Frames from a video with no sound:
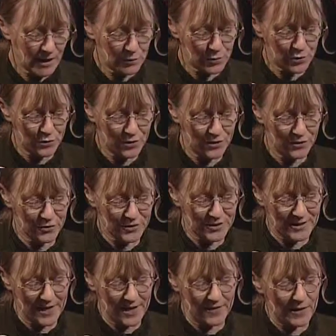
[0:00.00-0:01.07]
helps you
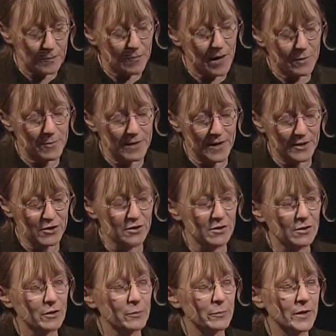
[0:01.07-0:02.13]
understand that maybe they
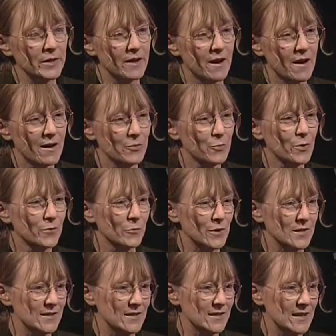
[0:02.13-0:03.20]
should look beyond what
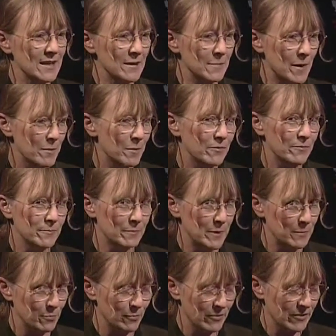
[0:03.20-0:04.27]
we see. Maybe
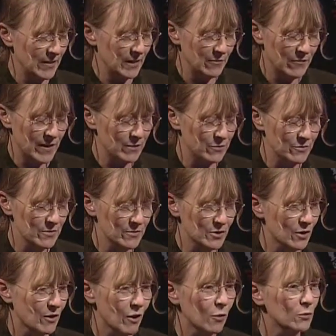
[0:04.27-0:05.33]
people think
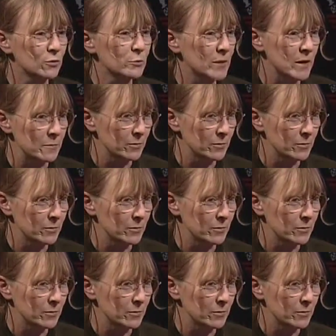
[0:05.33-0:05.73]
veterans are old